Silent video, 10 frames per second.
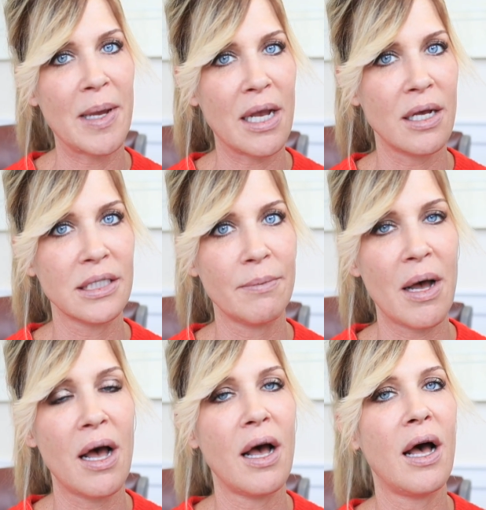my Cos de
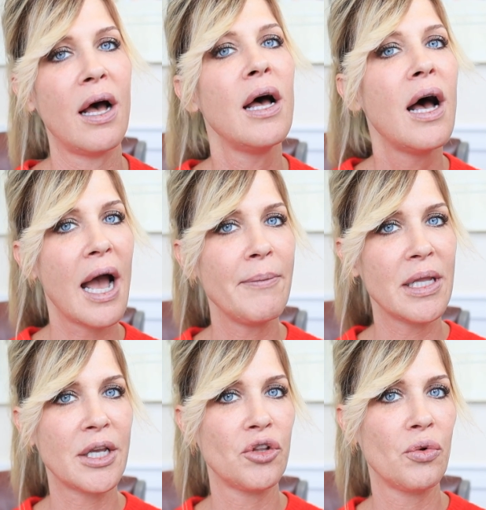Baha High
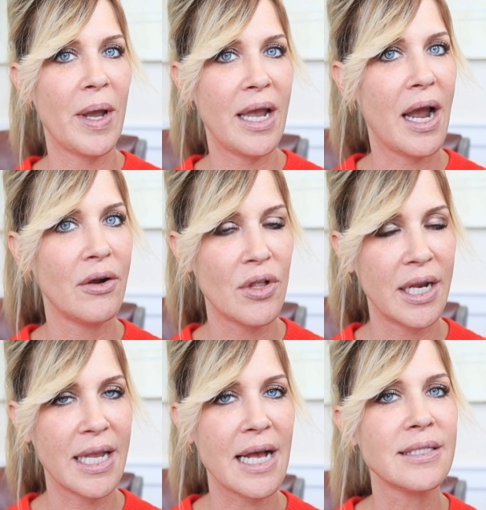Molecular Weight
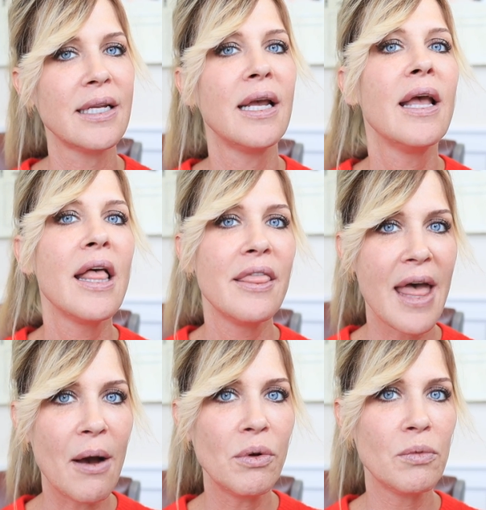Hyaluronic Acid.
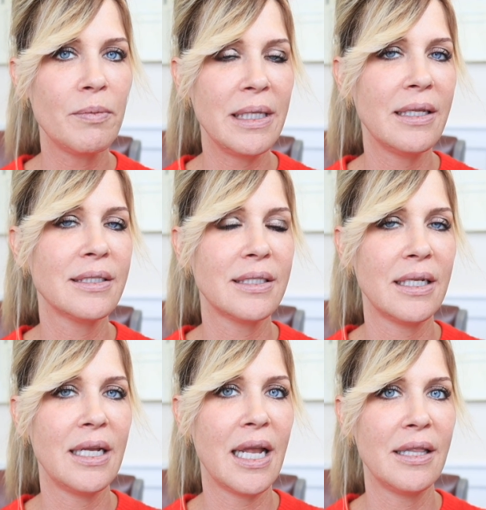That one will be
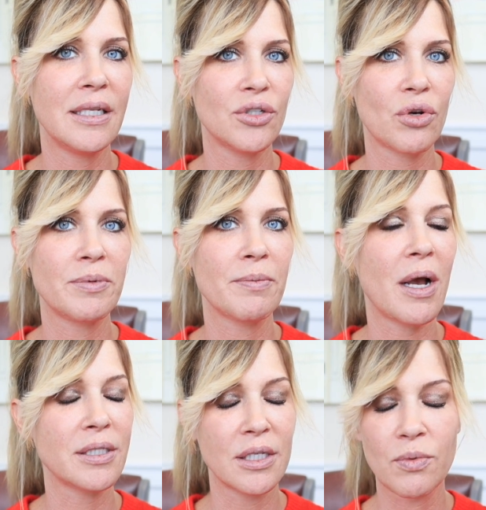listed in the description
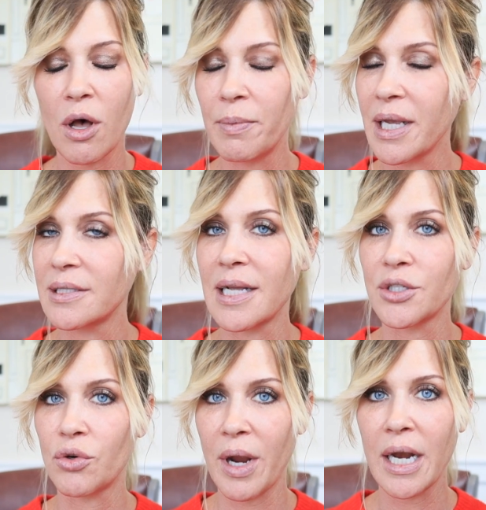box as well because
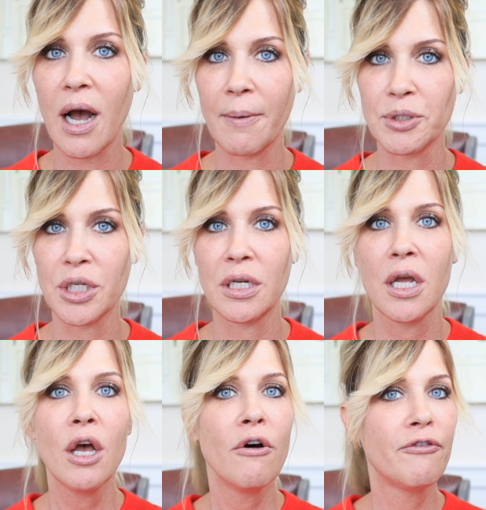that's a great option
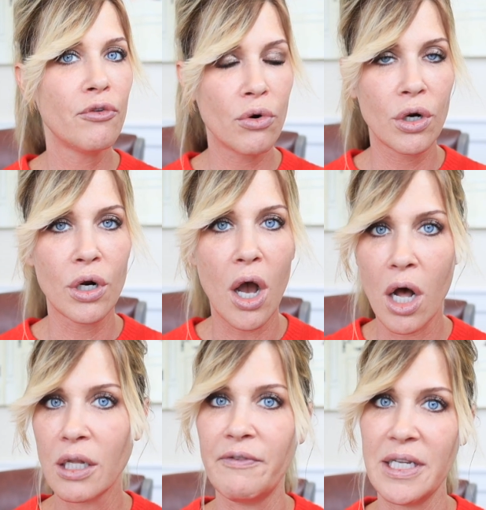for
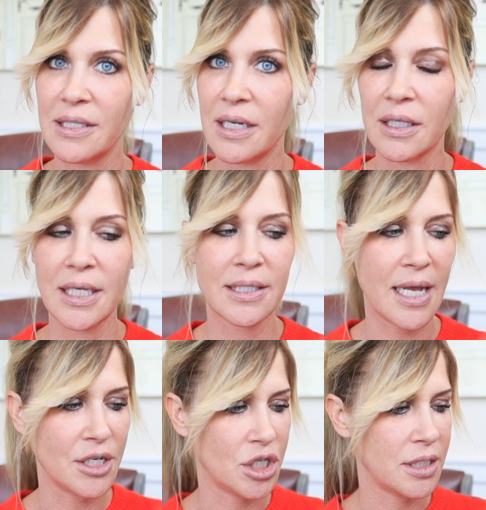all of these needling
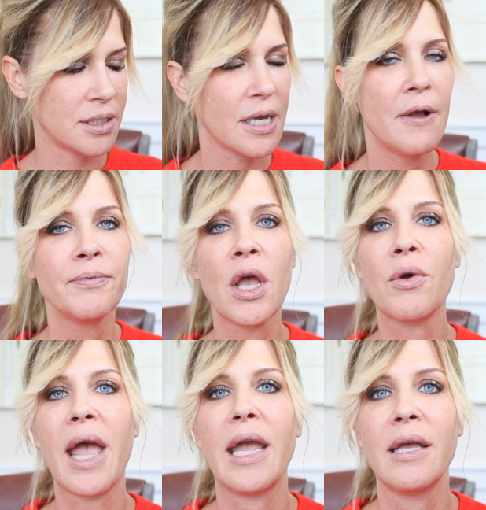sessions.
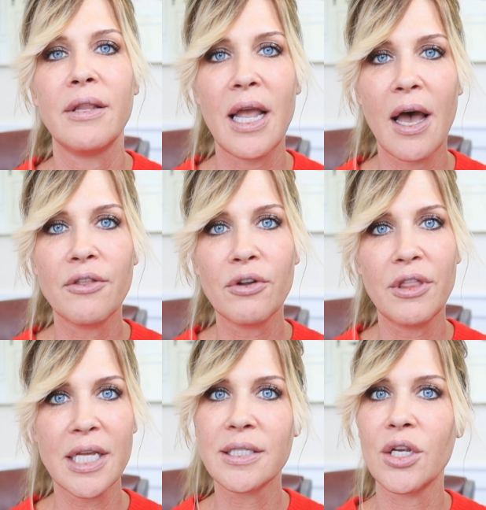Okay, the other
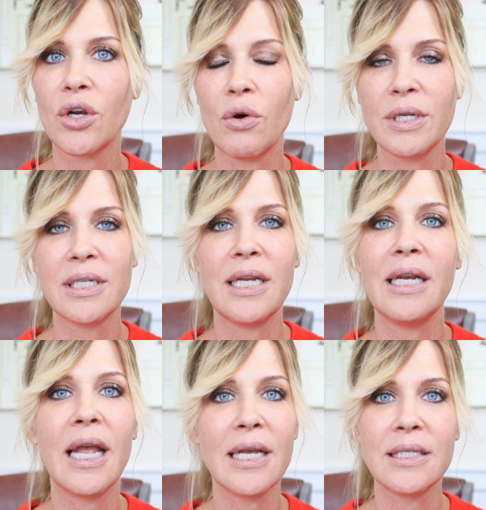things that you're going to
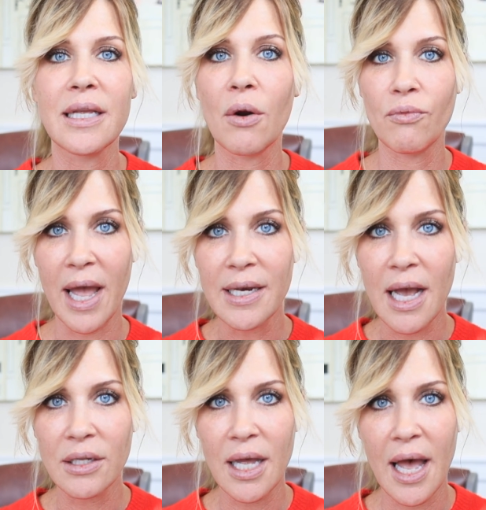need is a
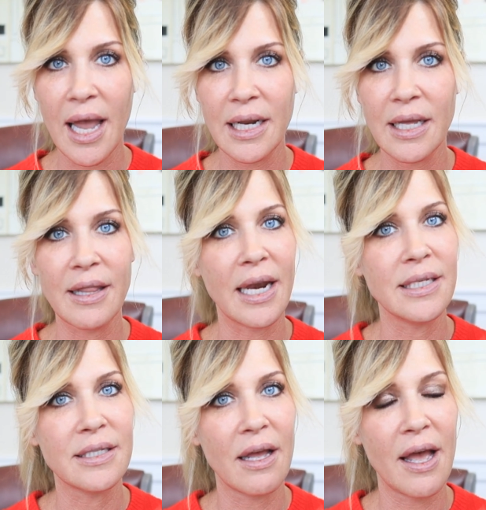retinaldehyde that
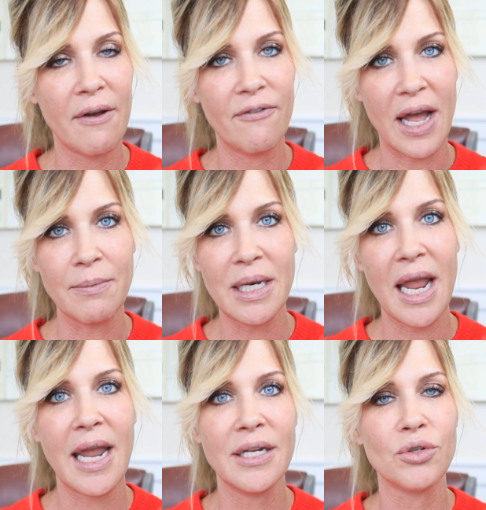is a
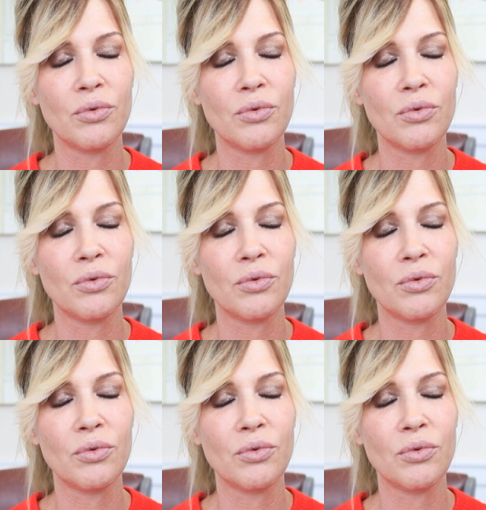vitamin A